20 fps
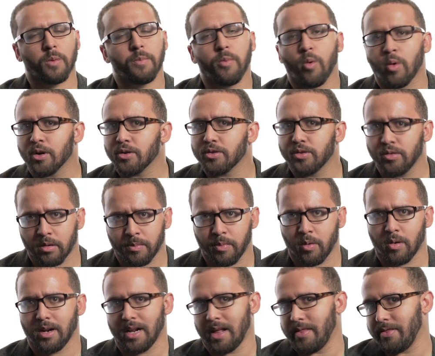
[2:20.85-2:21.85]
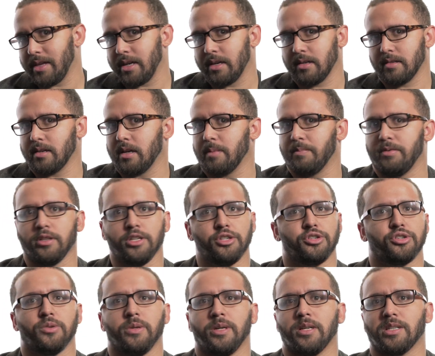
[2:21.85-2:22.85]
reporters who reported on things like
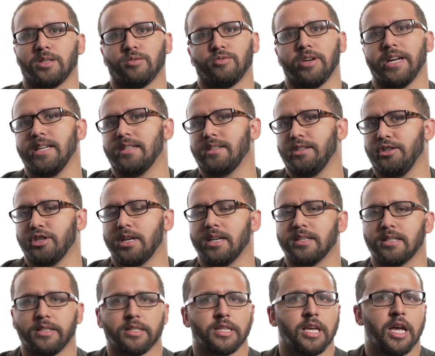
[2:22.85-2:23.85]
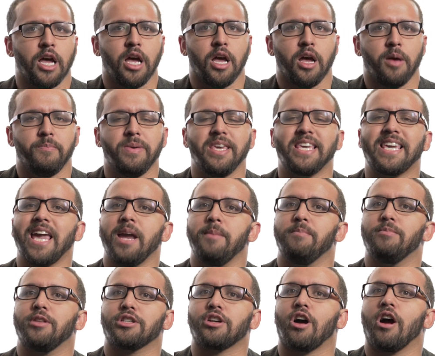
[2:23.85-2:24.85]
police shootings and race and justice
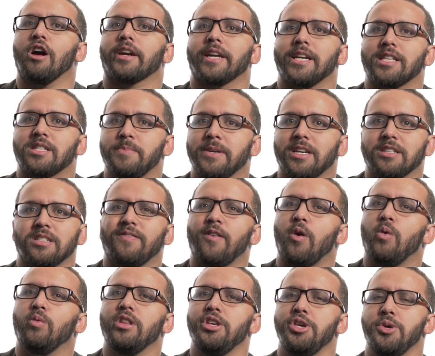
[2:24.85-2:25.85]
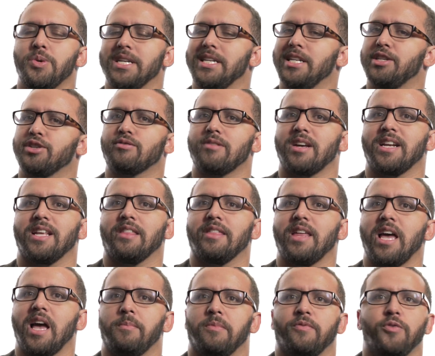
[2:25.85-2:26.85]
became the targets, because if only you could
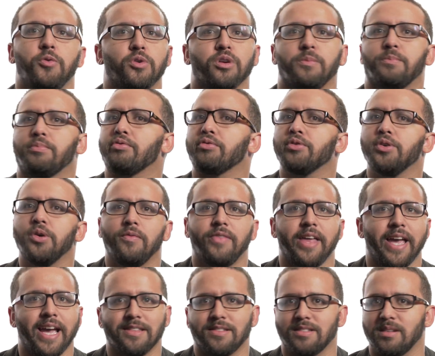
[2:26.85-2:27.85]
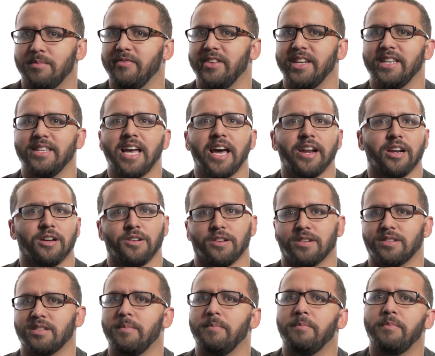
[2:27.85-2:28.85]
discredit them, if you could prove they had some vendetta
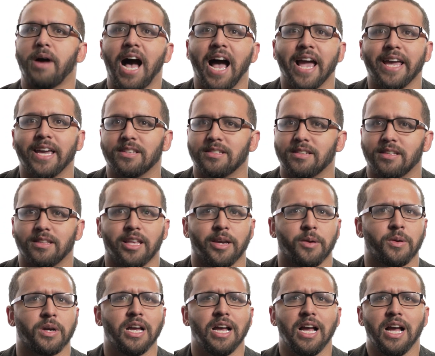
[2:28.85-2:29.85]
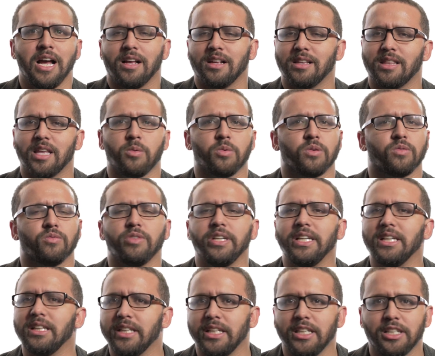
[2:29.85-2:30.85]
or some bias, that they were
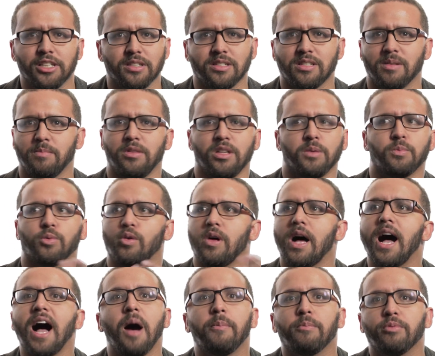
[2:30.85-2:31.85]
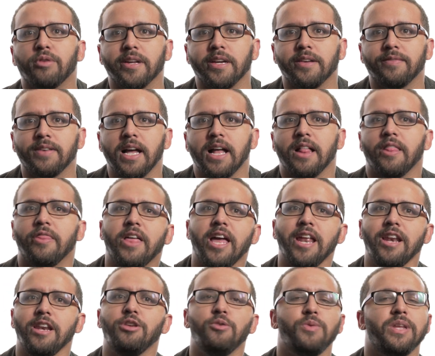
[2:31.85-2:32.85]
really just some liberal operative,
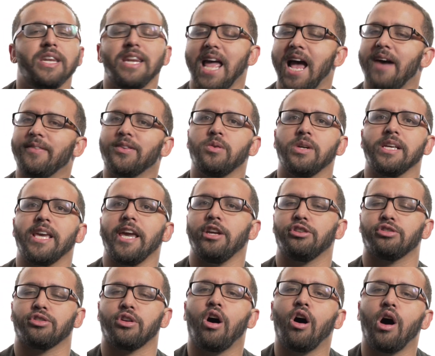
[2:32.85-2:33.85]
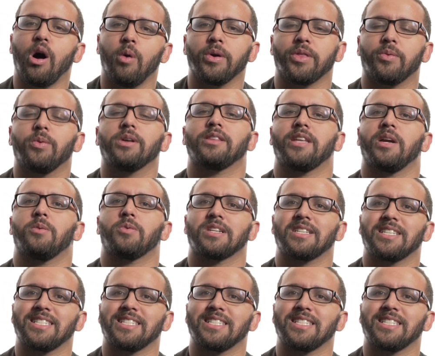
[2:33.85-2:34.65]
then you didn't have to engage at all with what they were